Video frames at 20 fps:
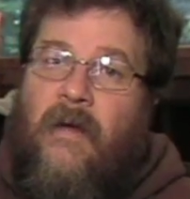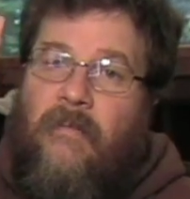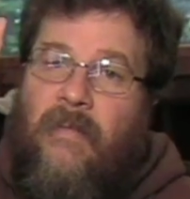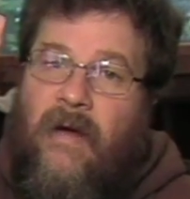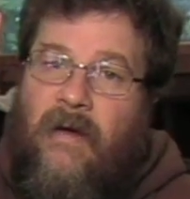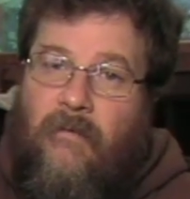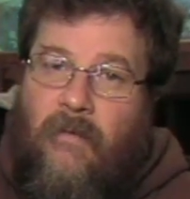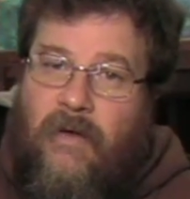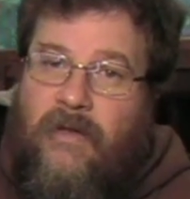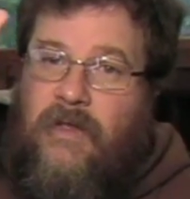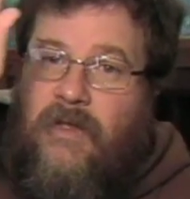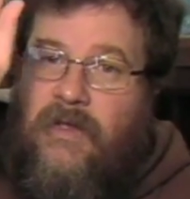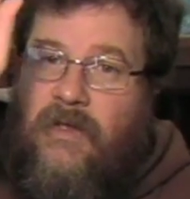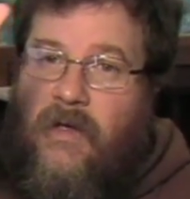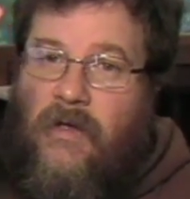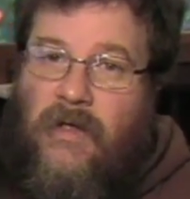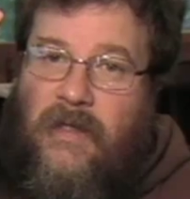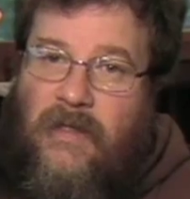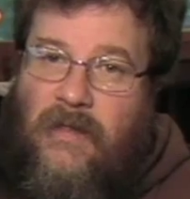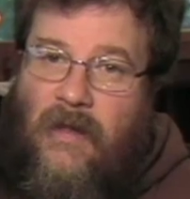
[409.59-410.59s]
But once you
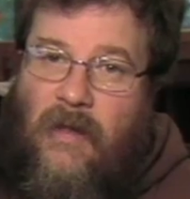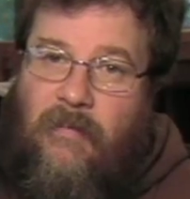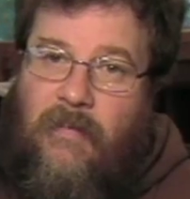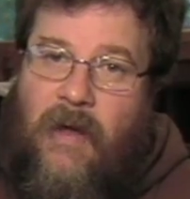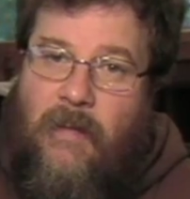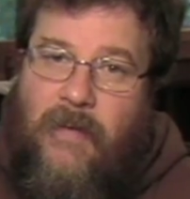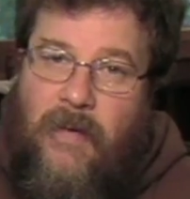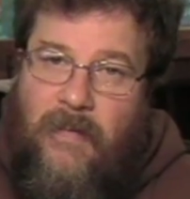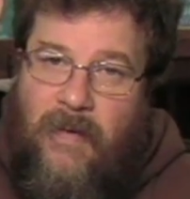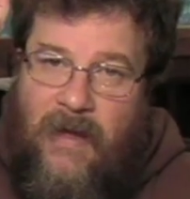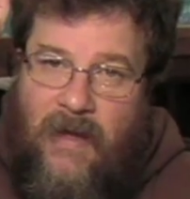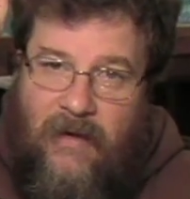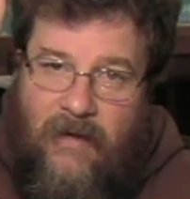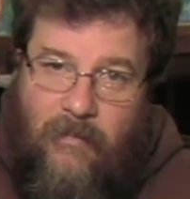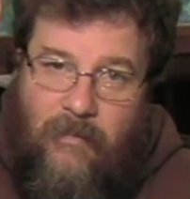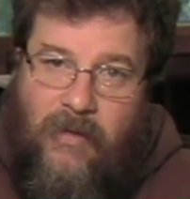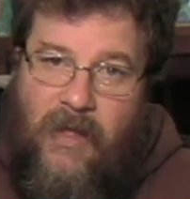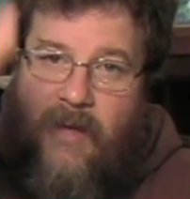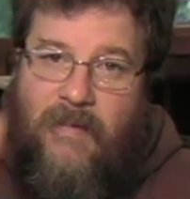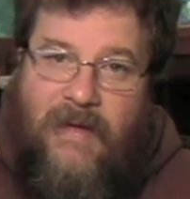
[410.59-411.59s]
start to slip up, you begin to
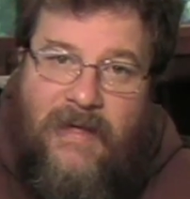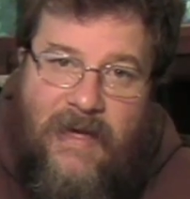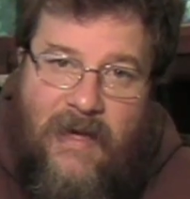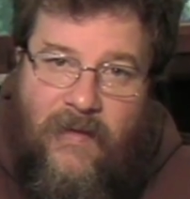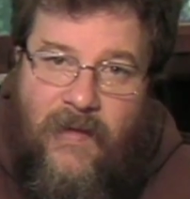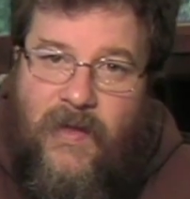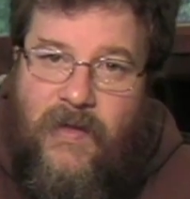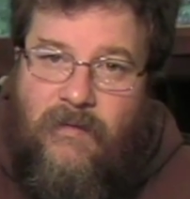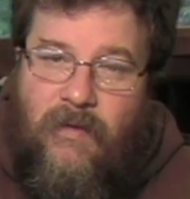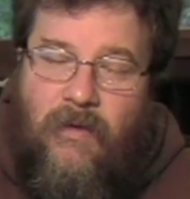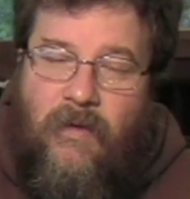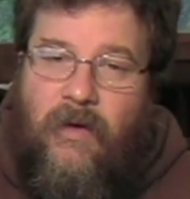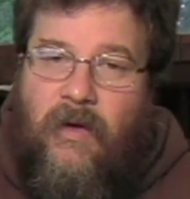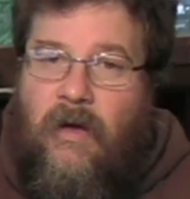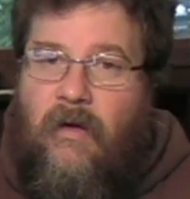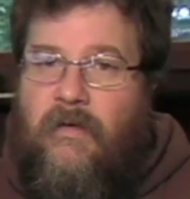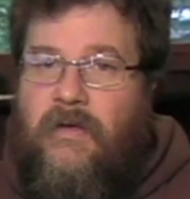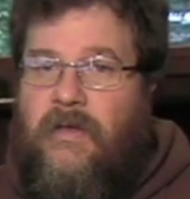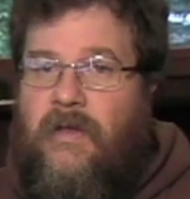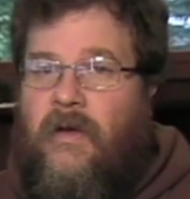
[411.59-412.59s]
plummet down this roller
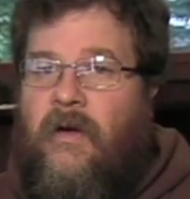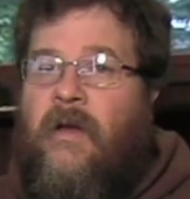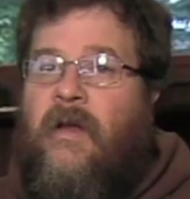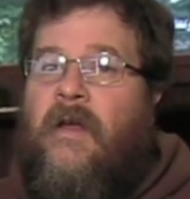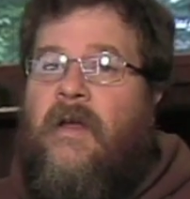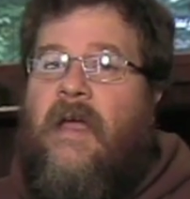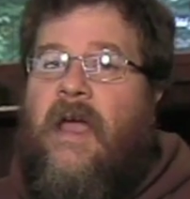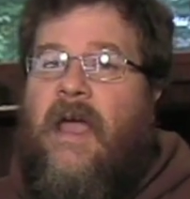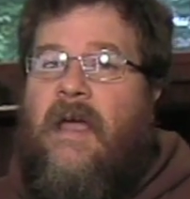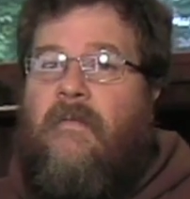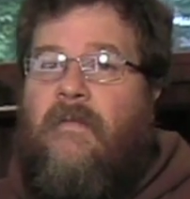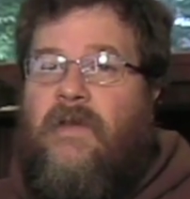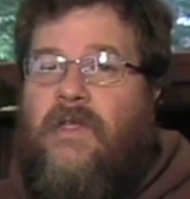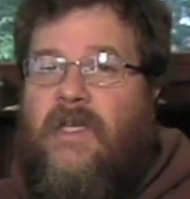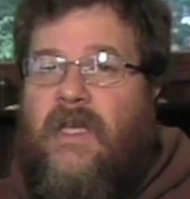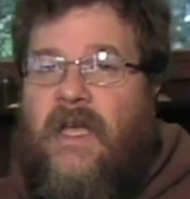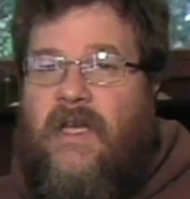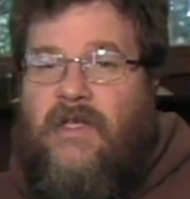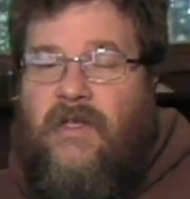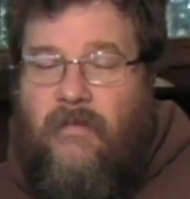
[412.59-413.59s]
coaster, at
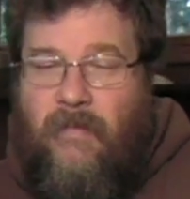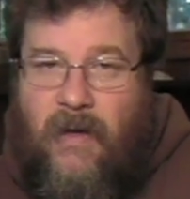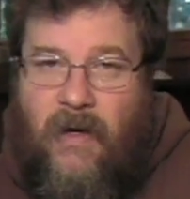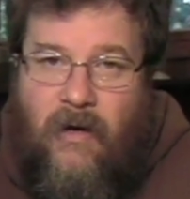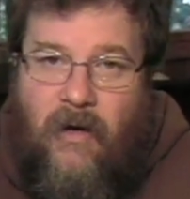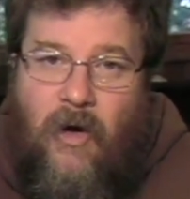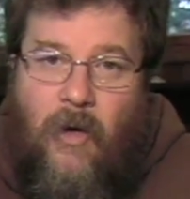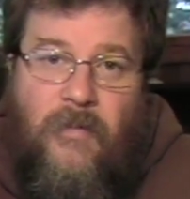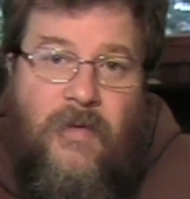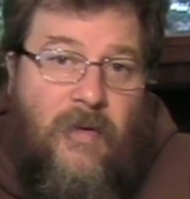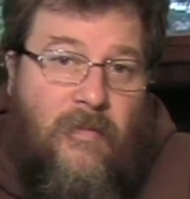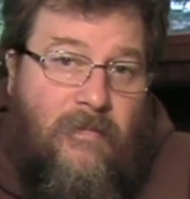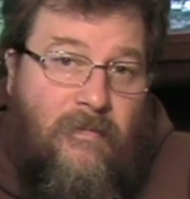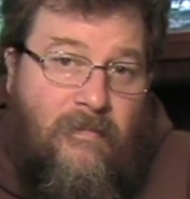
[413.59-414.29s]
which case you better hope